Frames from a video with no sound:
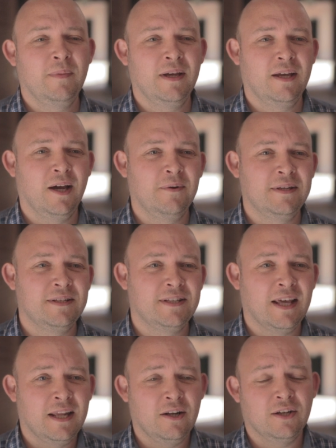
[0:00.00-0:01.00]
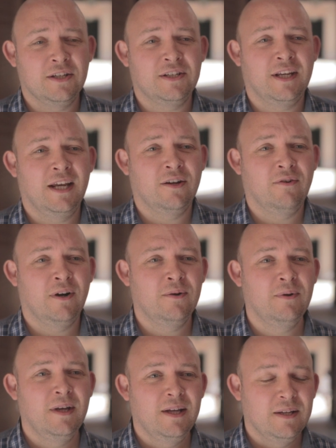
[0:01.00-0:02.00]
make Owen stand like a scarecrow,